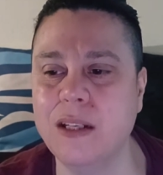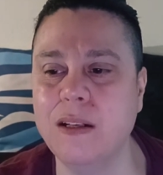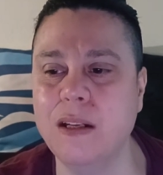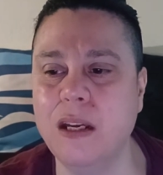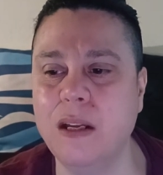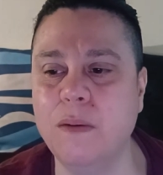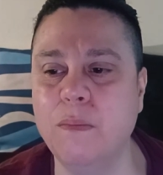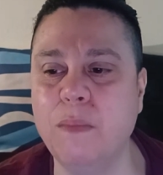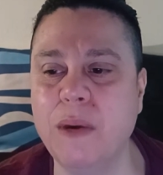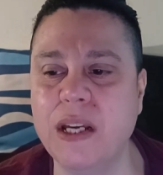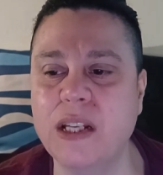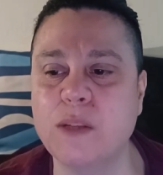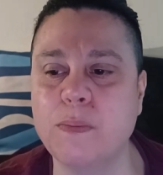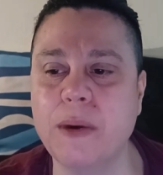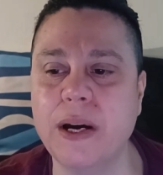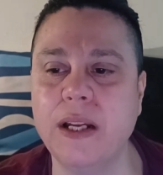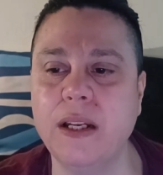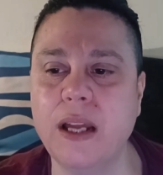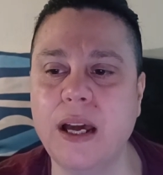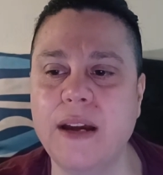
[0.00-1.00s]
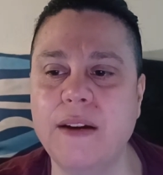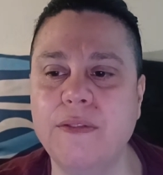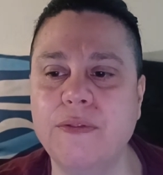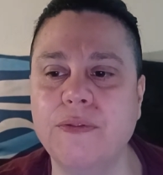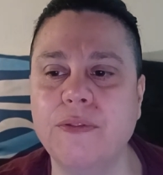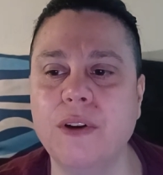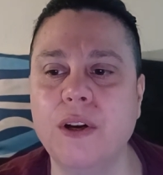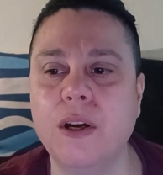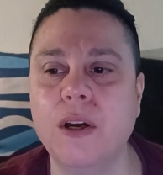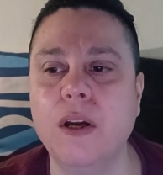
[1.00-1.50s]
it makes my life
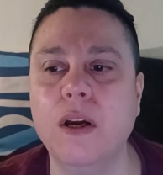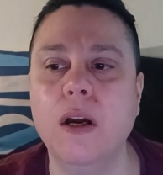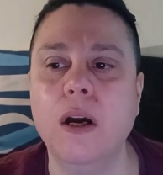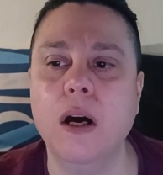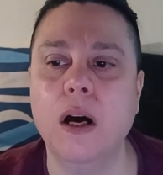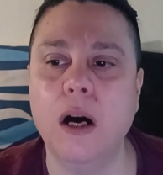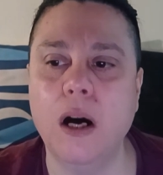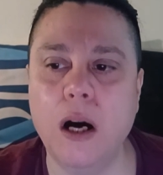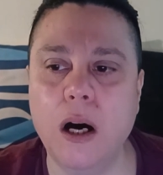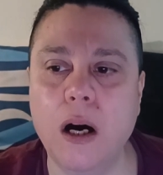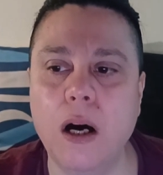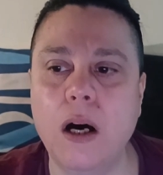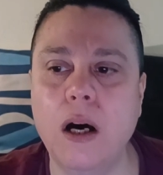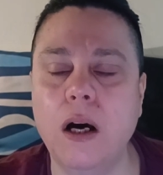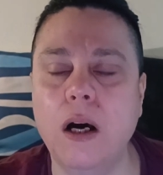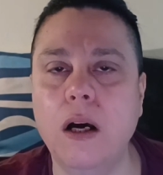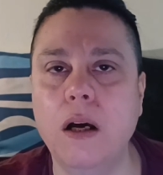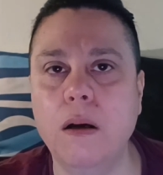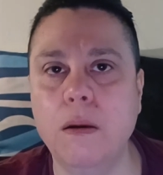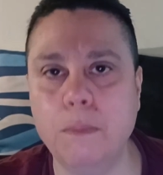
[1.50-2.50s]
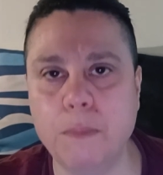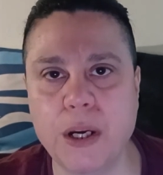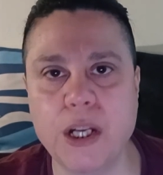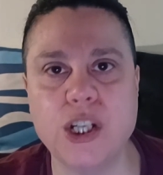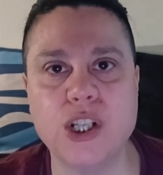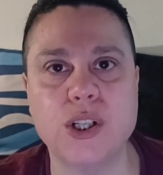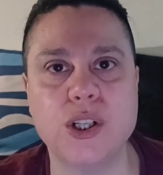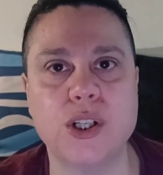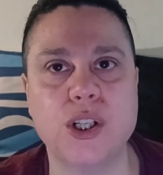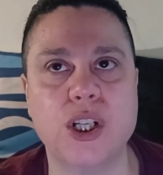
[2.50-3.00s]

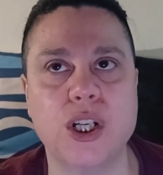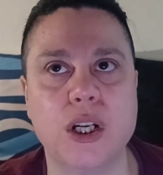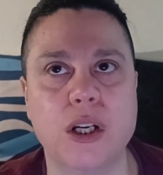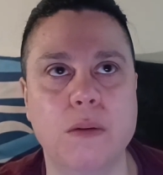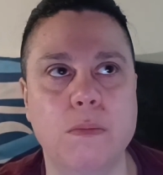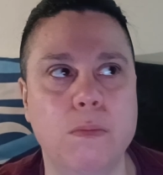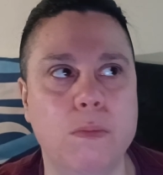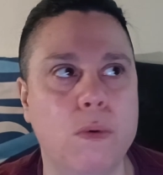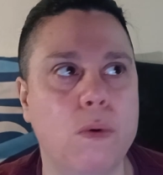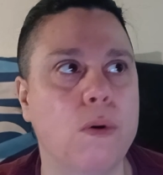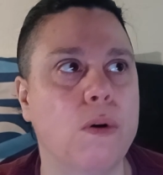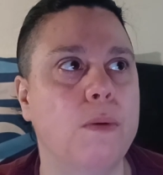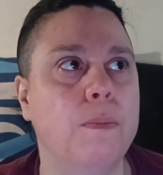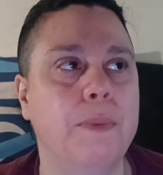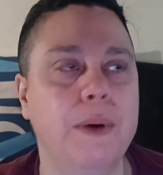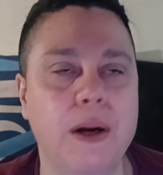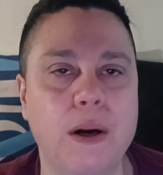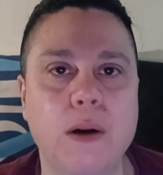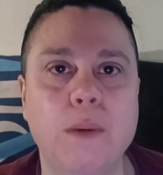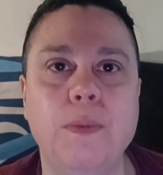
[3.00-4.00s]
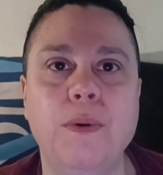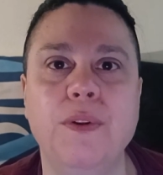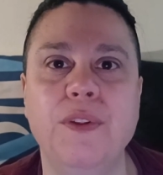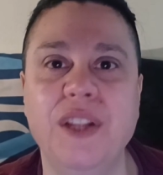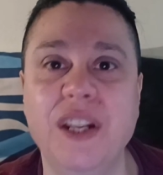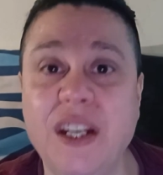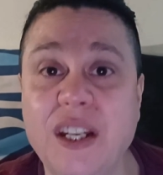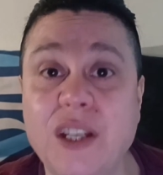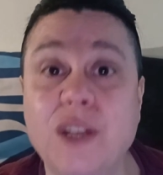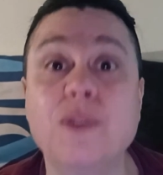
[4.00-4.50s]
much more bearable
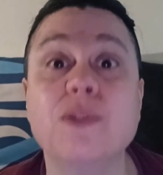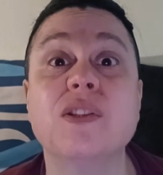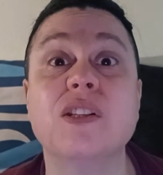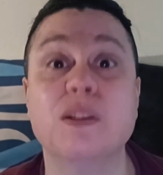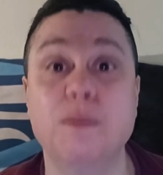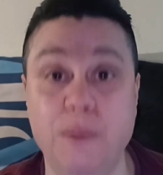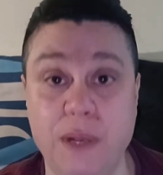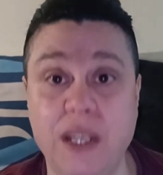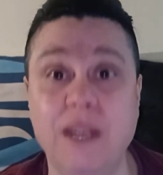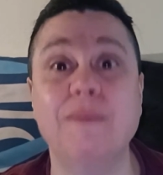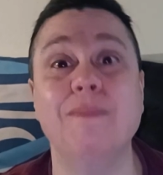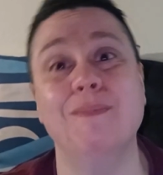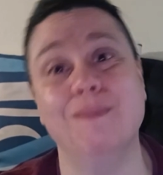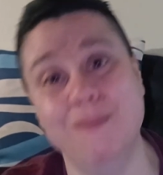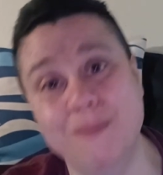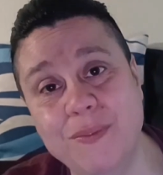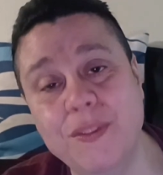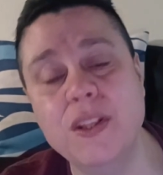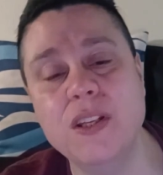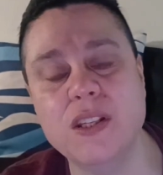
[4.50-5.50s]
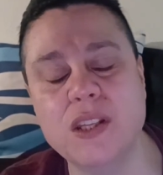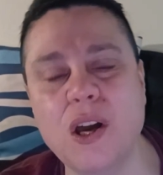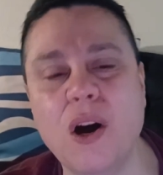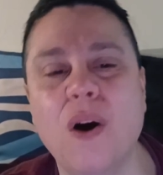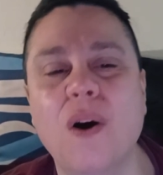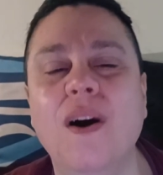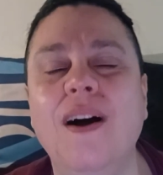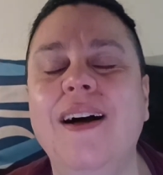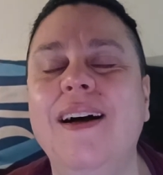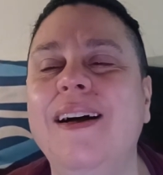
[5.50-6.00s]
than it used to be.
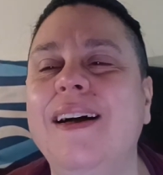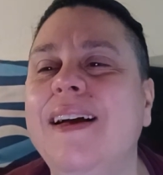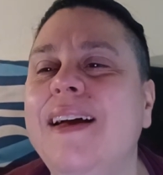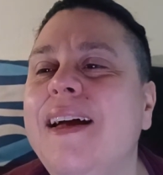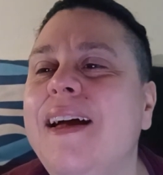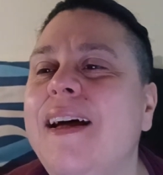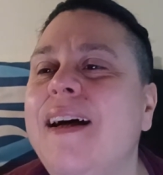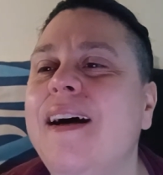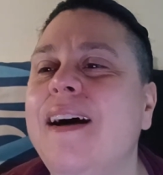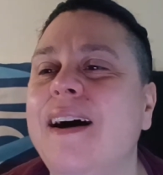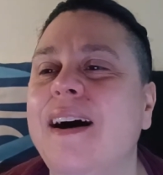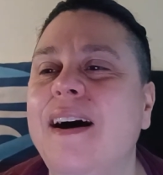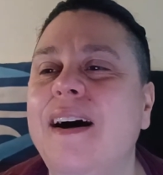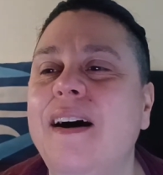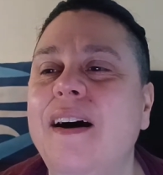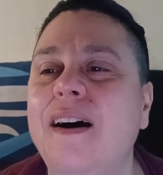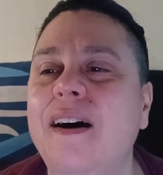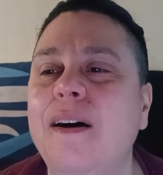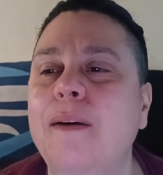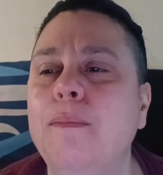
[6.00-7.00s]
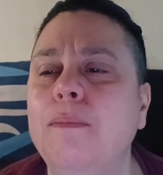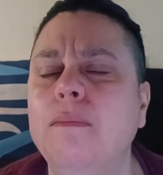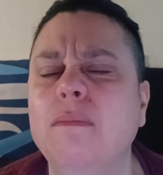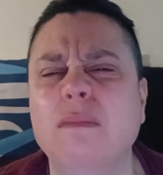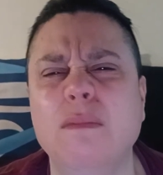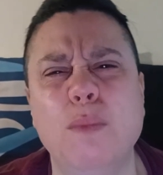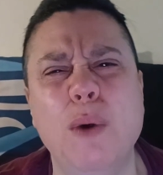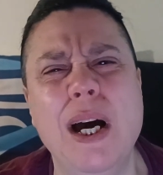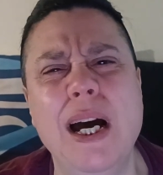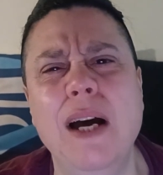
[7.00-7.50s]
So, wow,
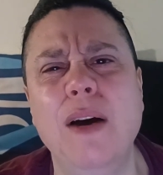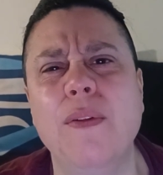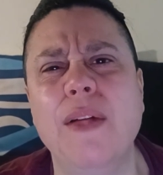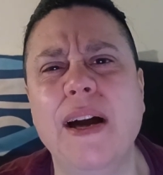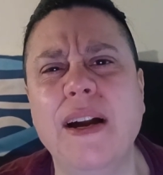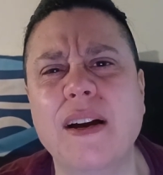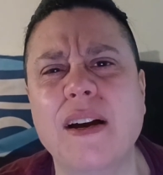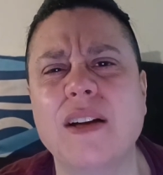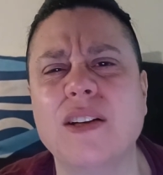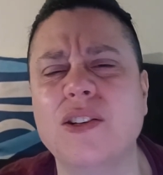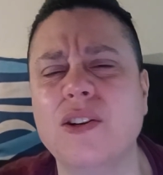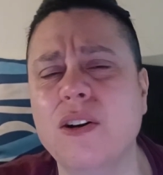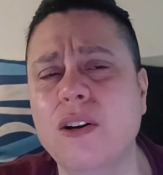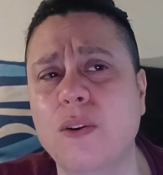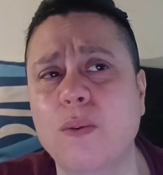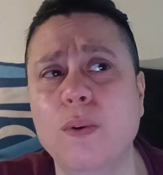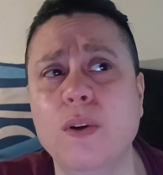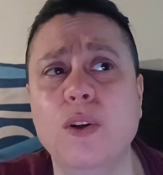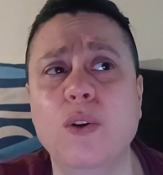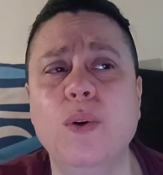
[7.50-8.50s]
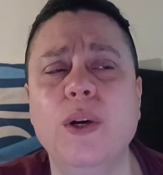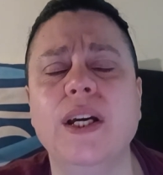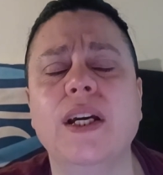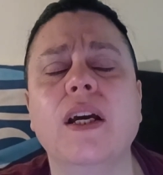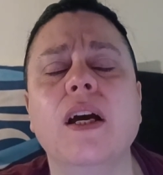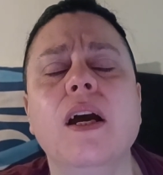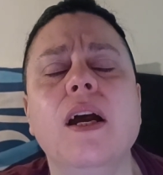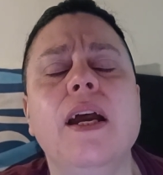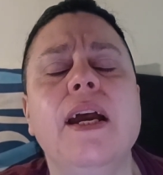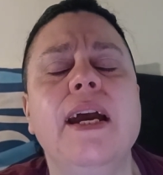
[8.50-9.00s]
that got dark real
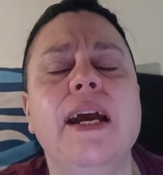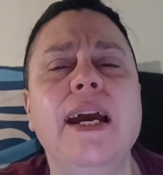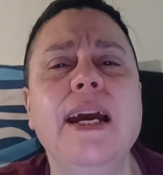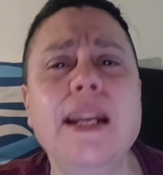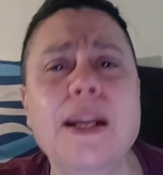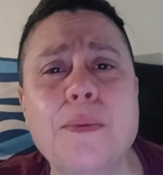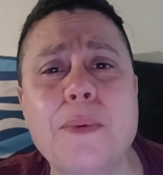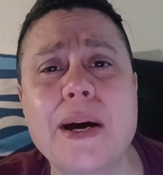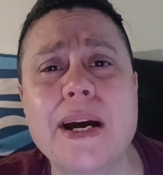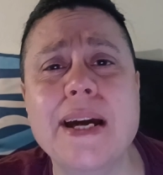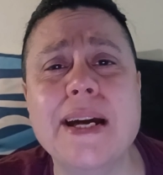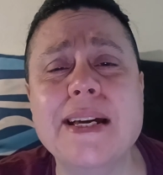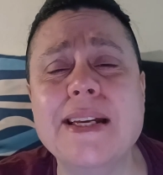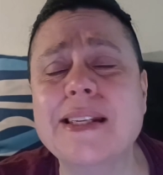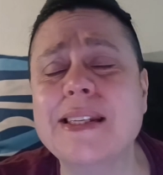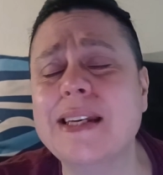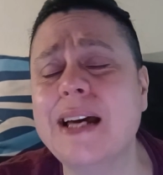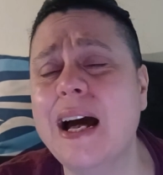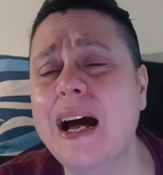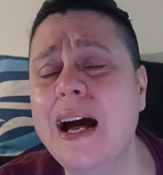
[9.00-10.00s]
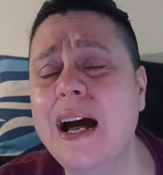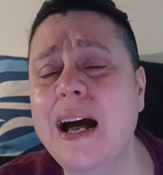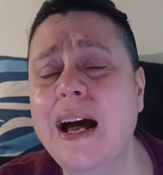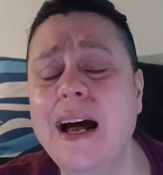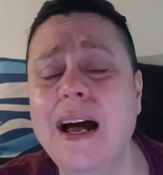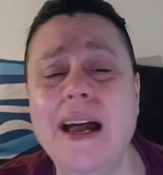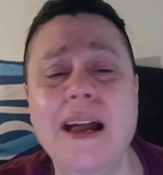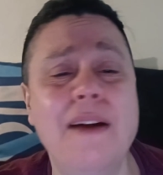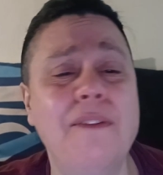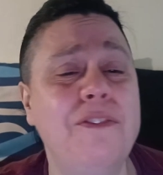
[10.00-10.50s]
quick. Anyways,
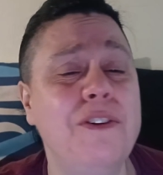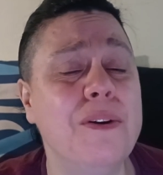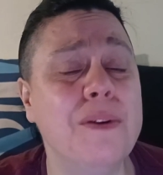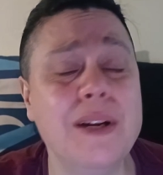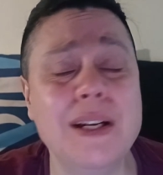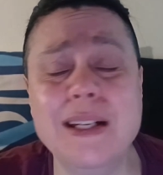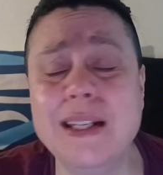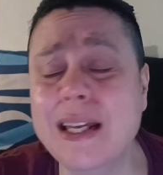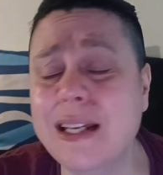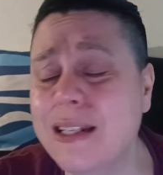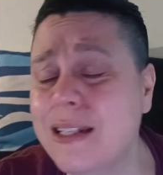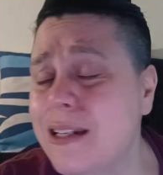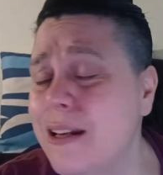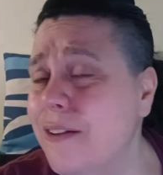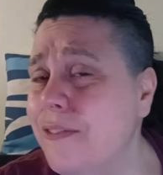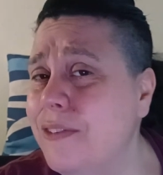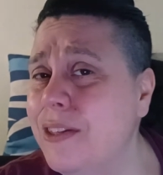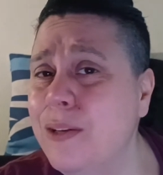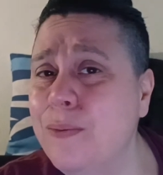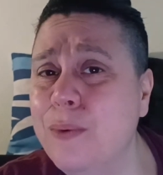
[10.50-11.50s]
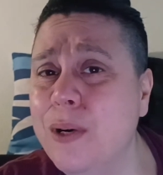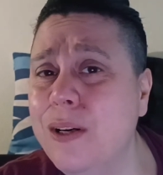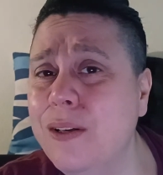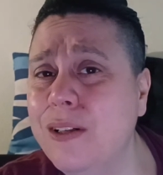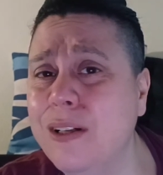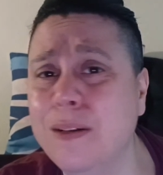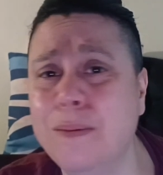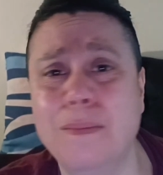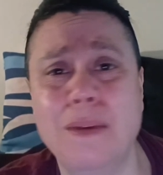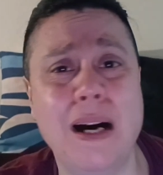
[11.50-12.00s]
if you're into that stuff, then
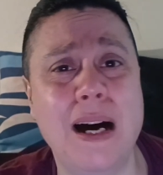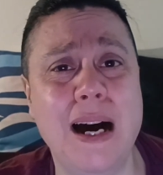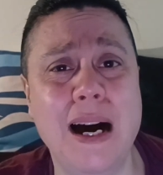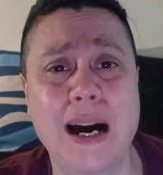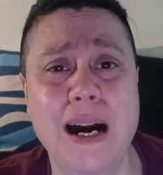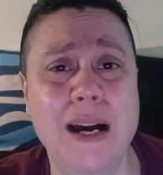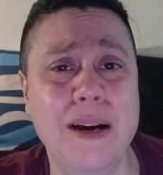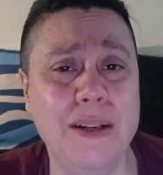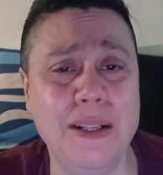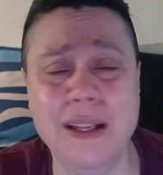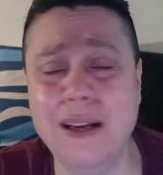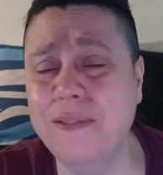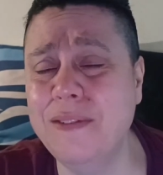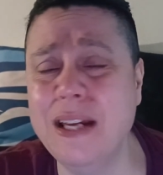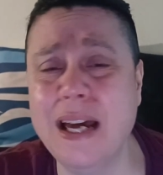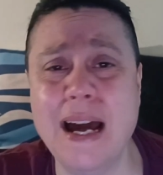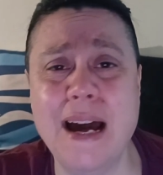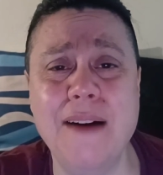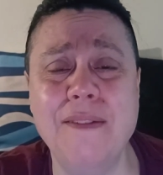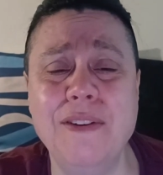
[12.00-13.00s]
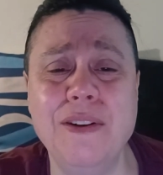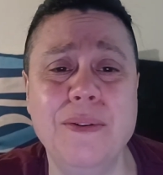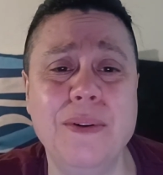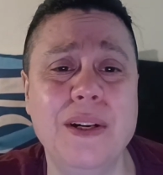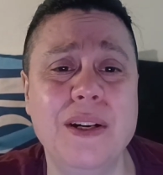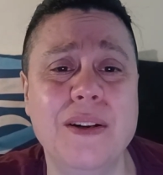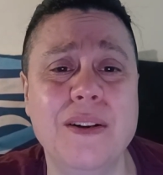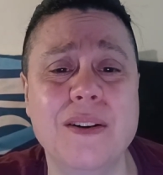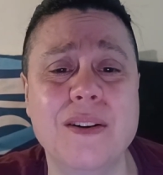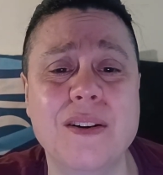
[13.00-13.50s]
welcome. I love to have you
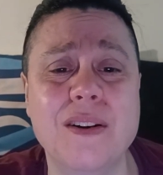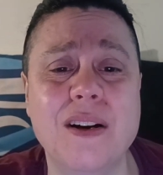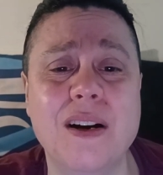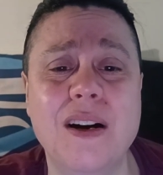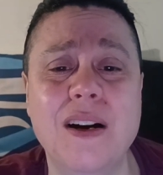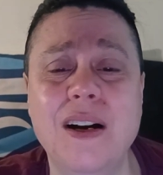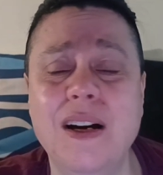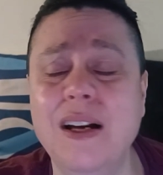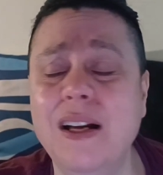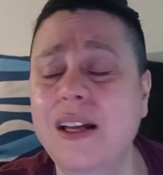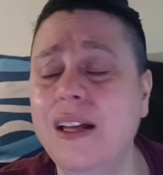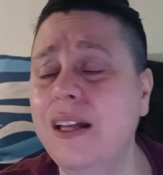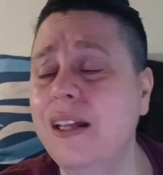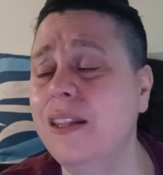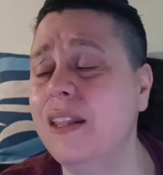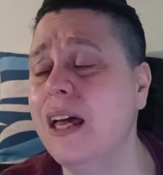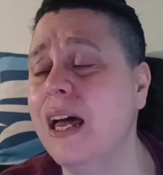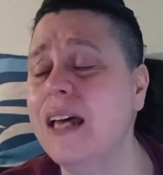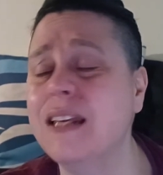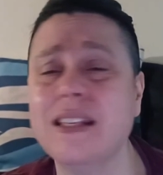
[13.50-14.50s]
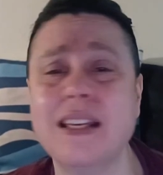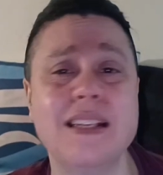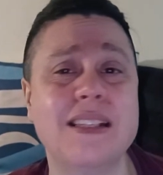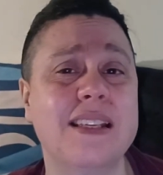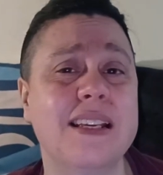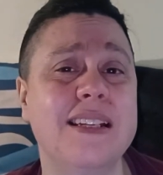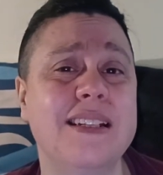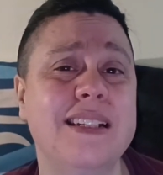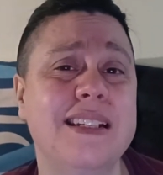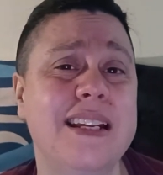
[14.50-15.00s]
here. As I
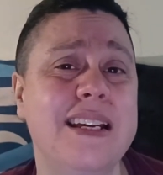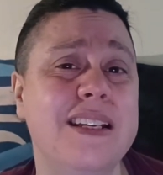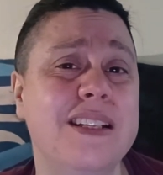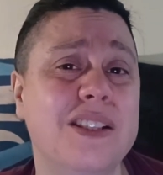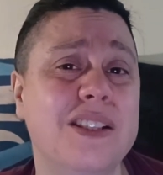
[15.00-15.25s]
said, today is